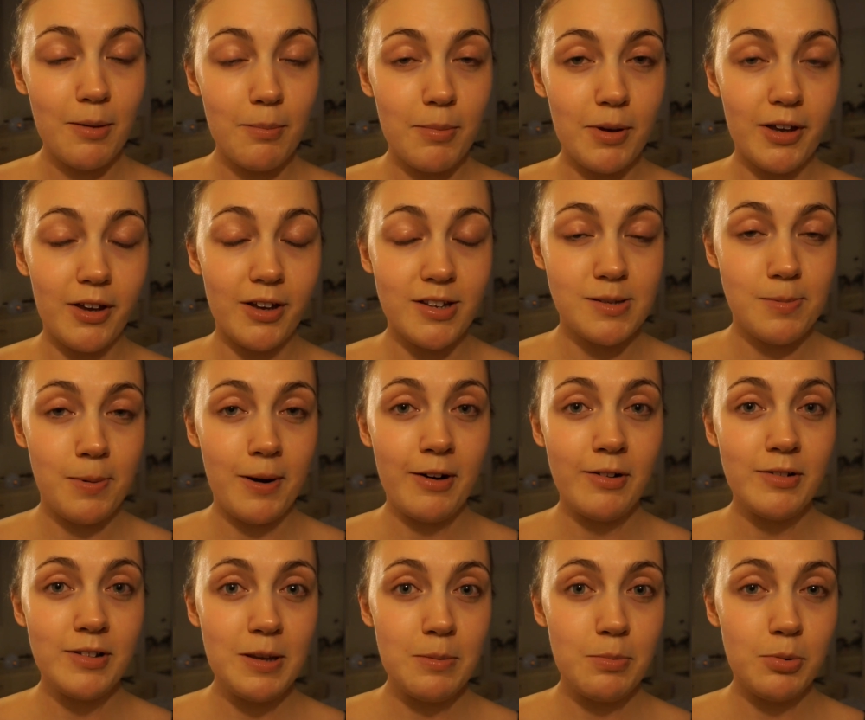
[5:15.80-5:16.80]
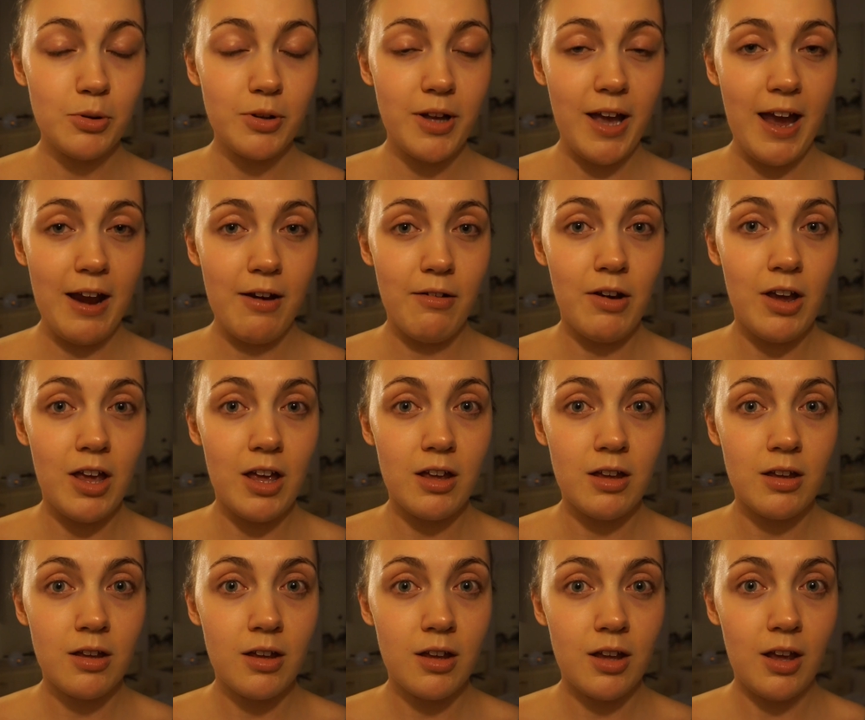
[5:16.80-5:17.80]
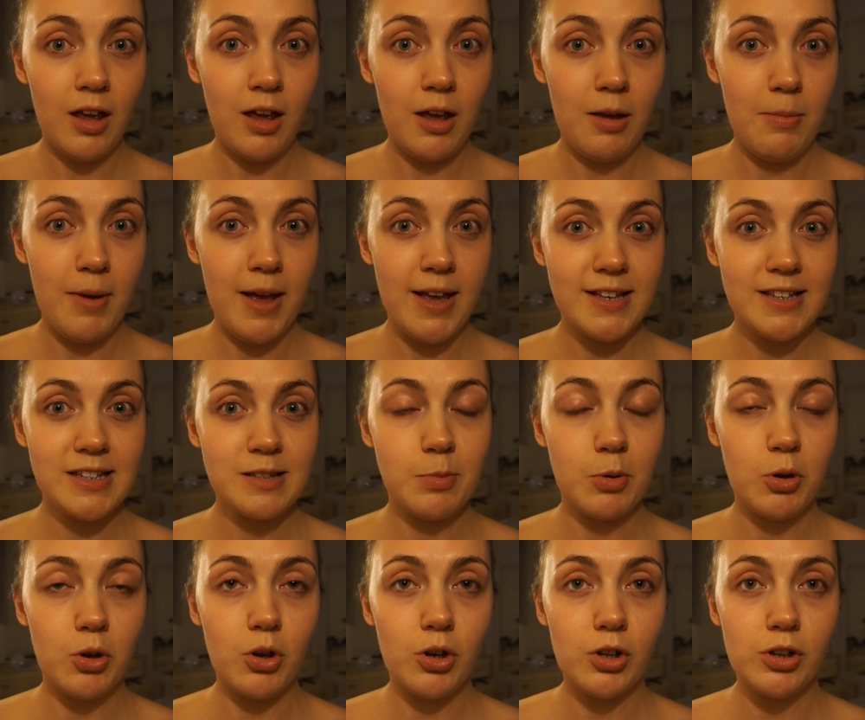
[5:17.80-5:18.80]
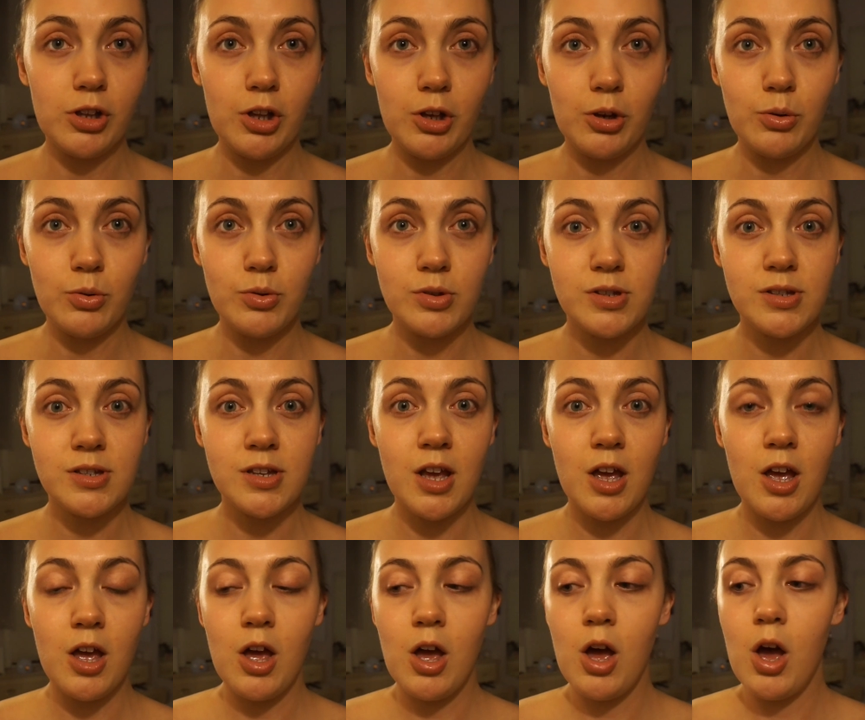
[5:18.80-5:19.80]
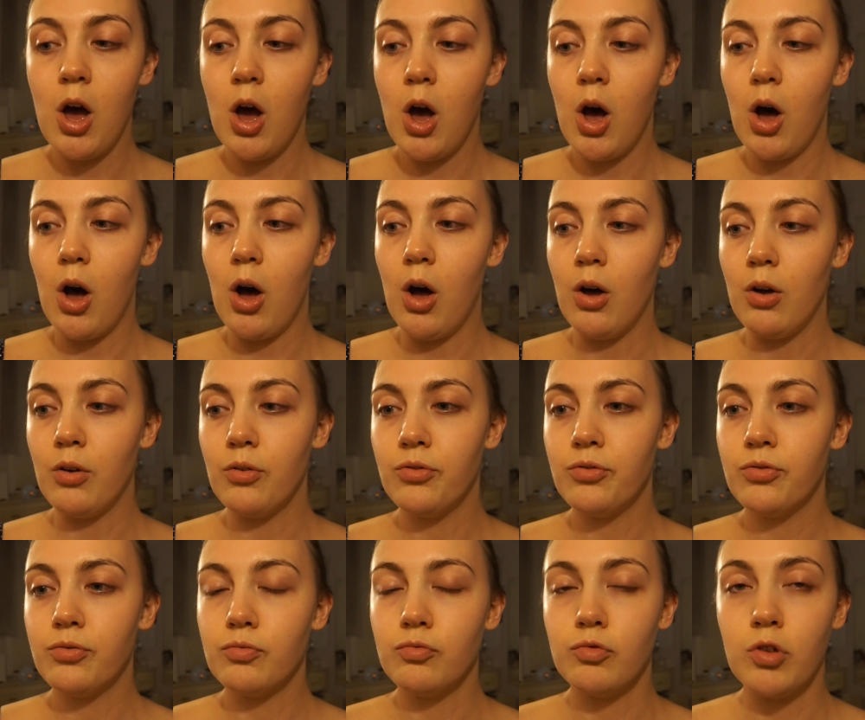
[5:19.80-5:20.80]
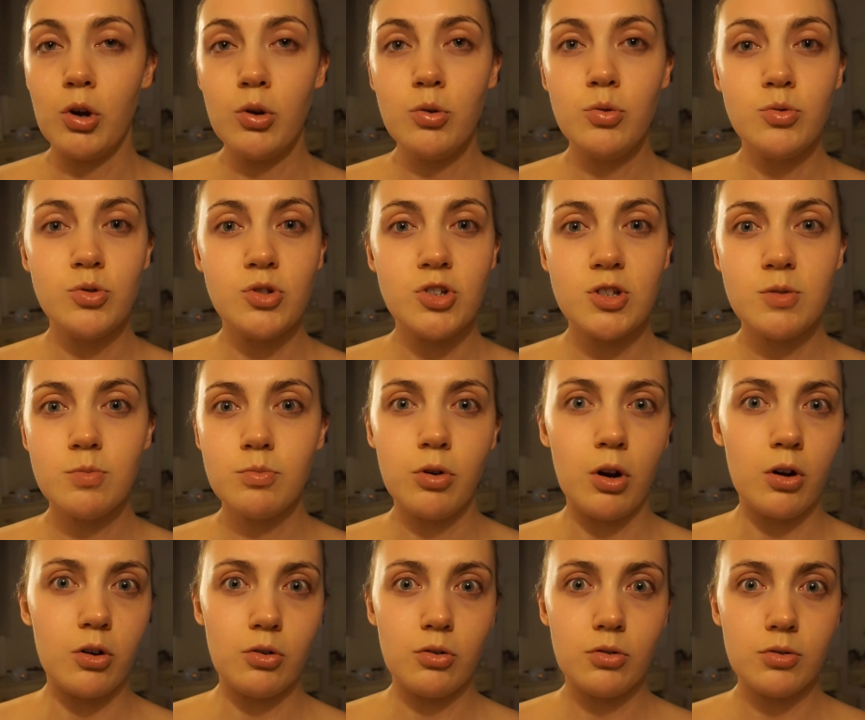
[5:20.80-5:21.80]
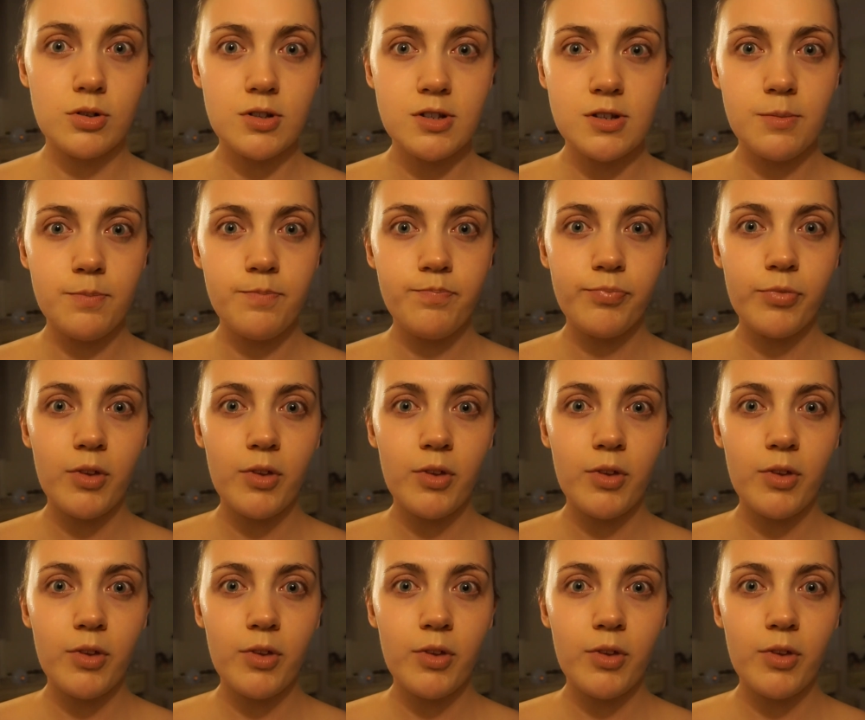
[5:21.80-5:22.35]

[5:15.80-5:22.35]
because apparently Bulgaria export loads of rose products.